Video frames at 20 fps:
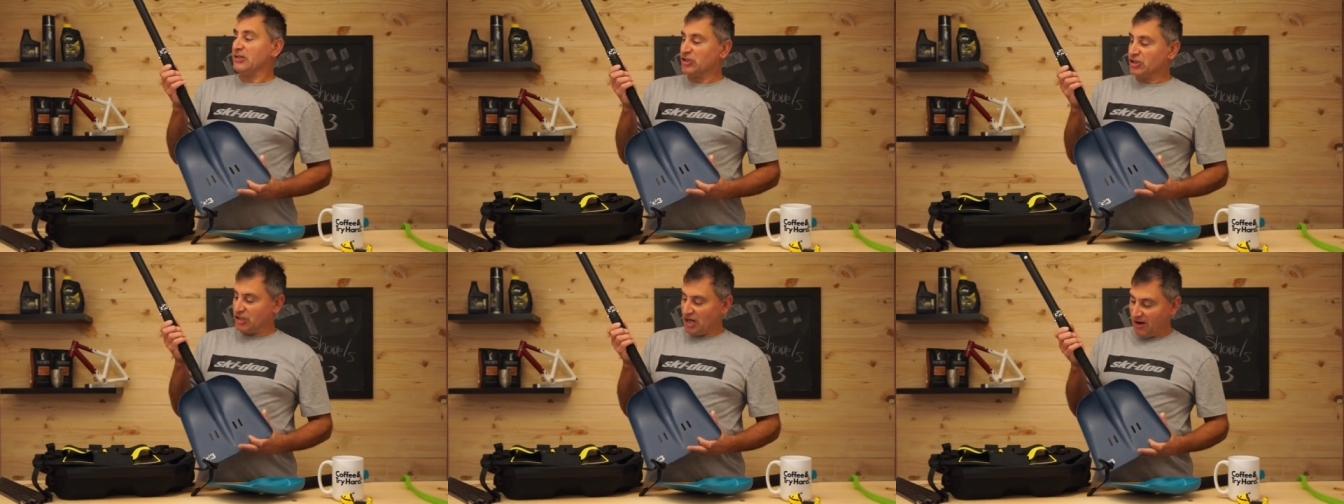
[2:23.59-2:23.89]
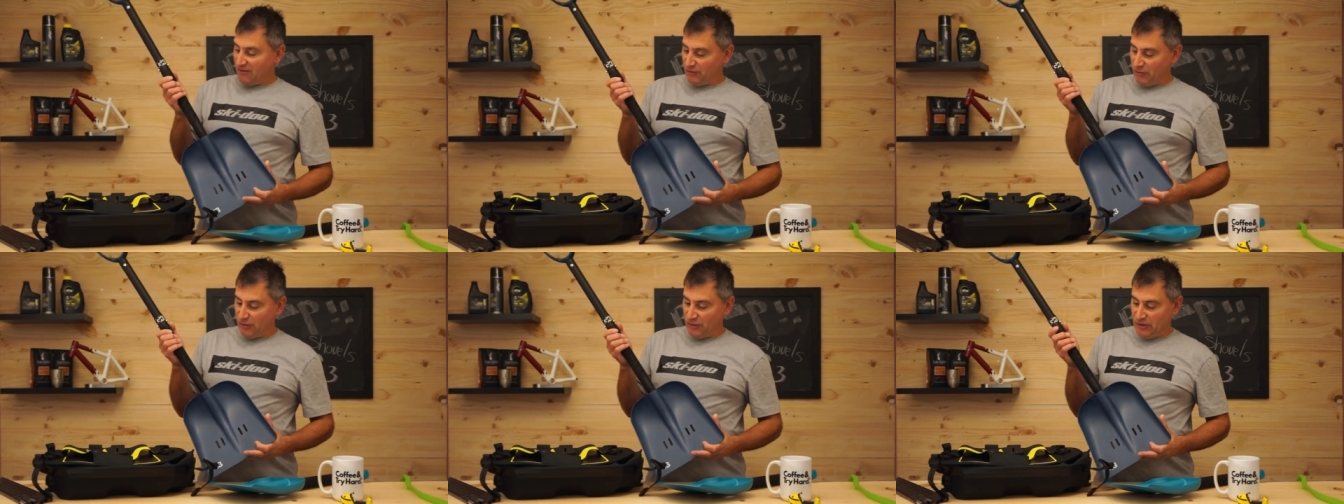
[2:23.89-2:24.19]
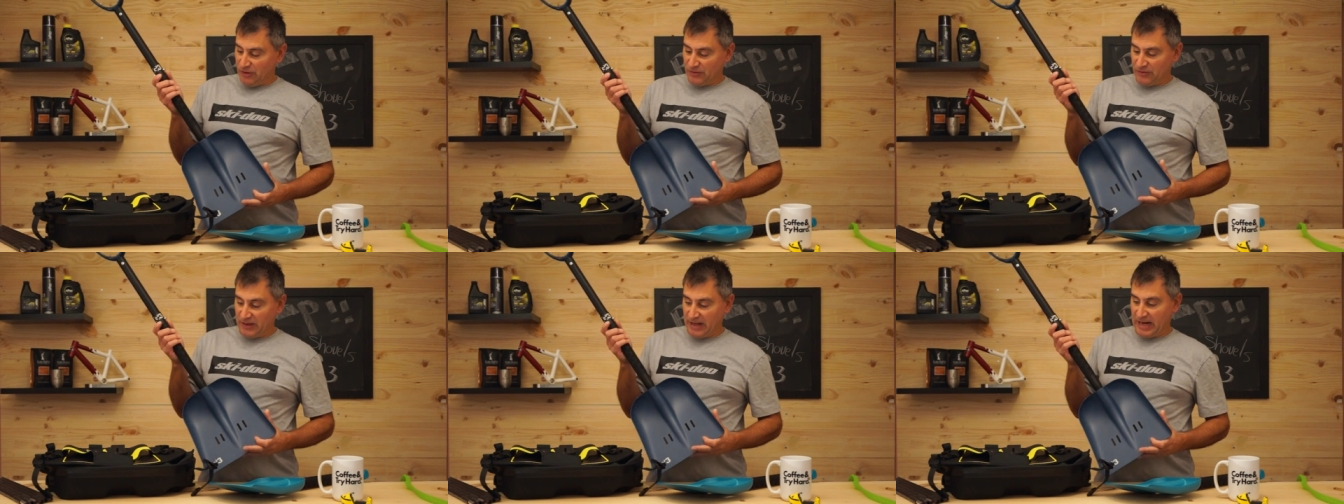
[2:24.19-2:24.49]

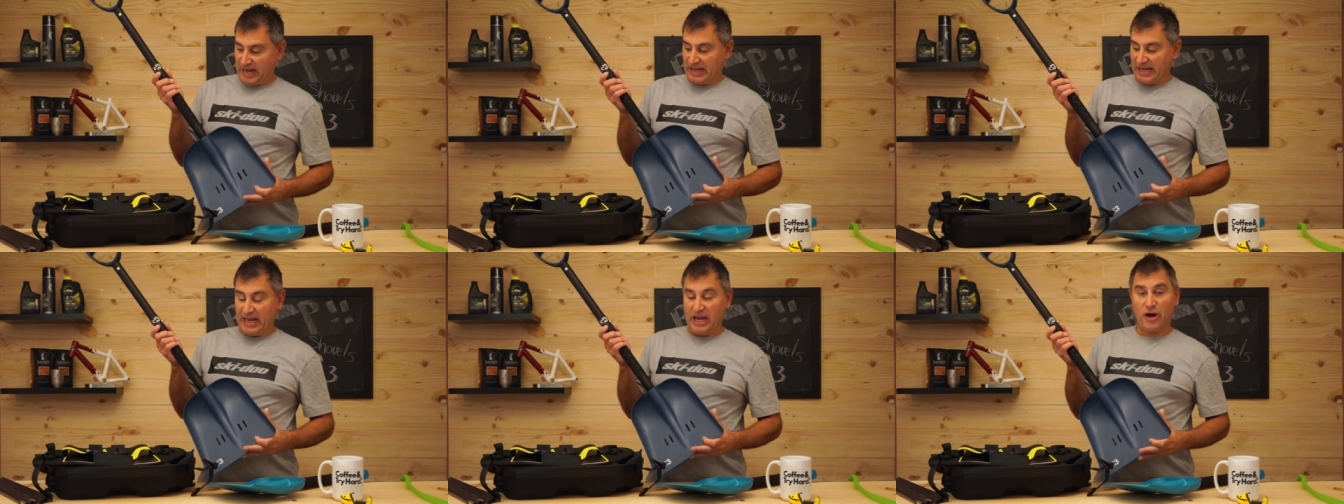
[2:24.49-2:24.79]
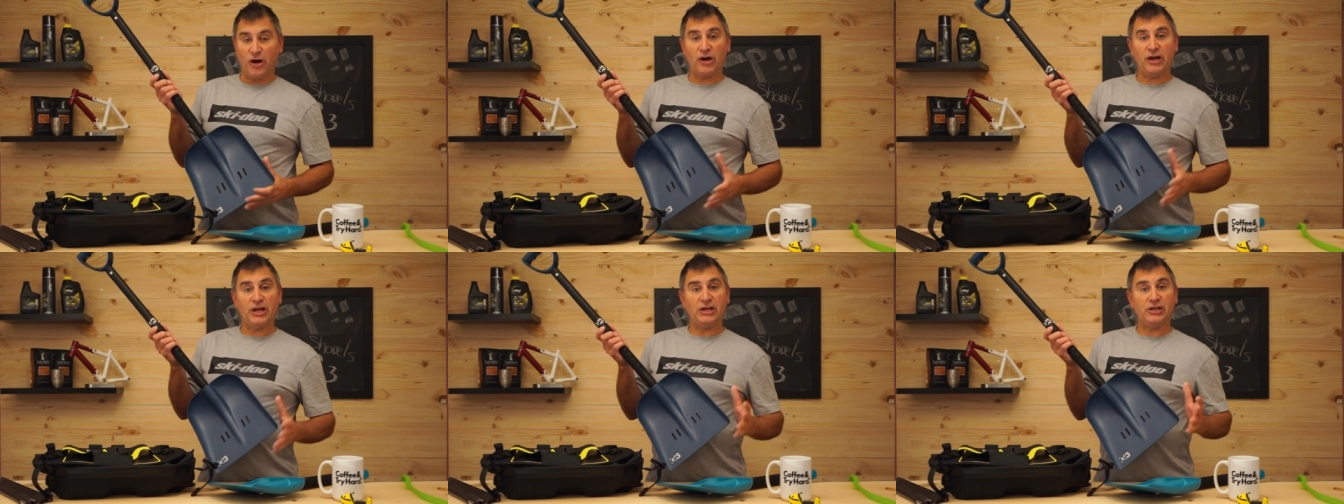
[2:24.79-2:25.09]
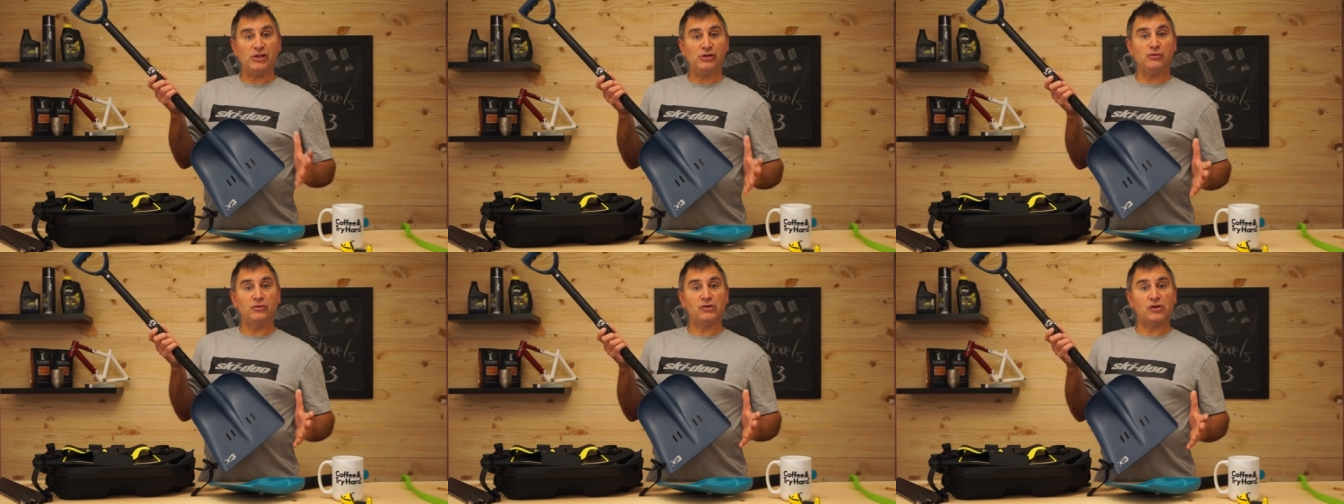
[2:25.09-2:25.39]
shovel that I carry
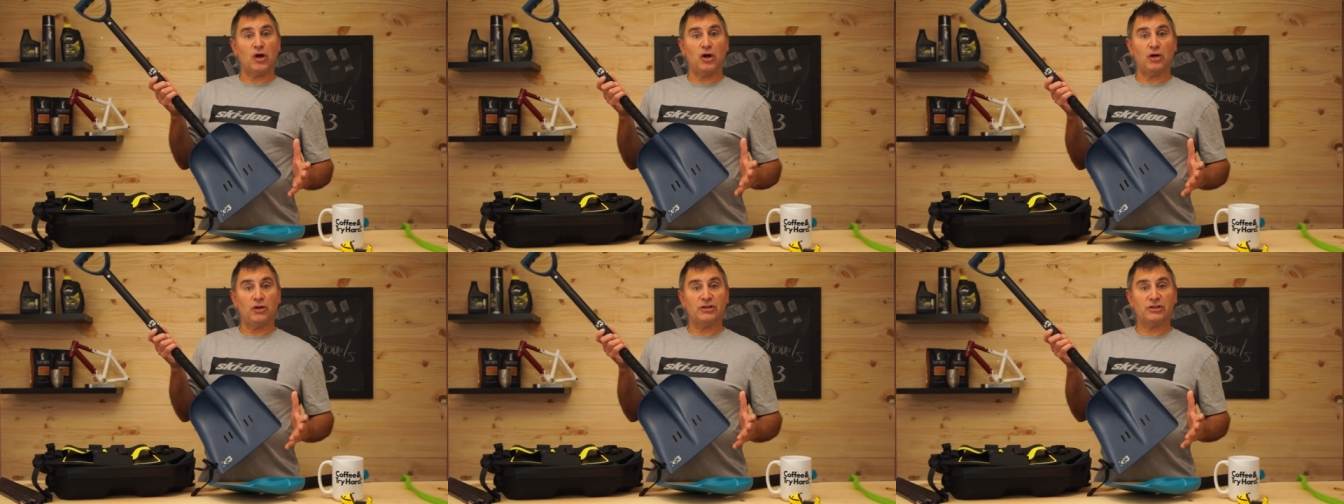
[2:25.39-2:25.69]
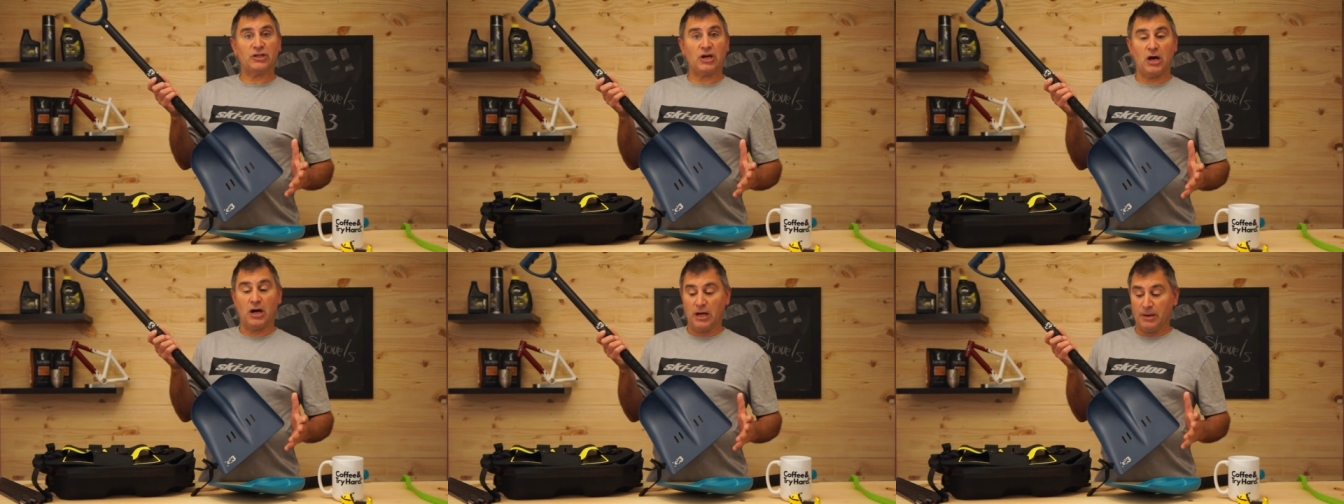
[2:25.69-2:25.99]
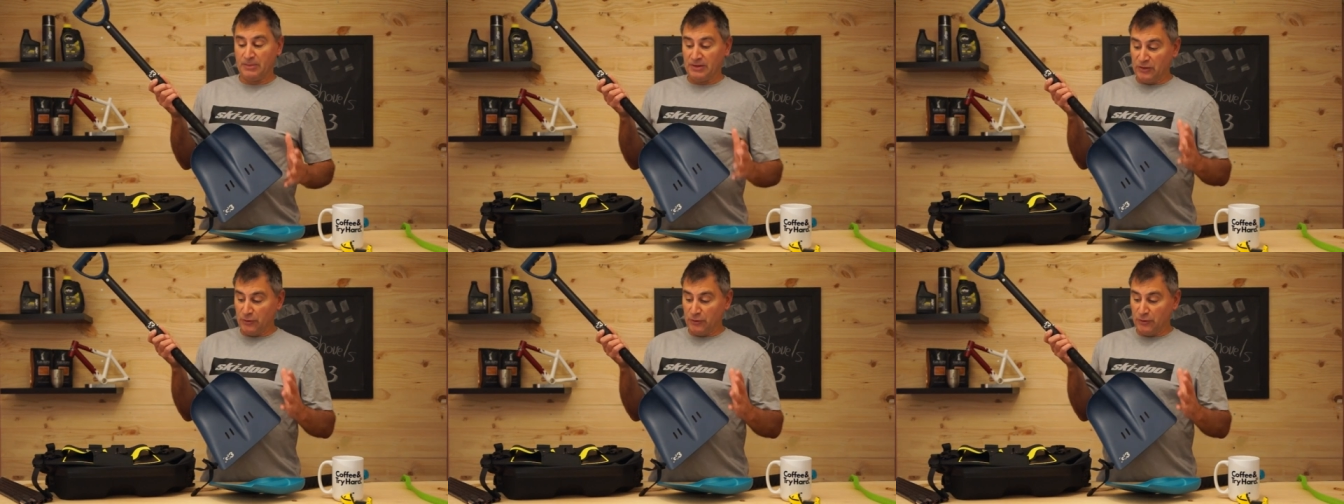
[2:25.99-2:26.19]
and use all the time.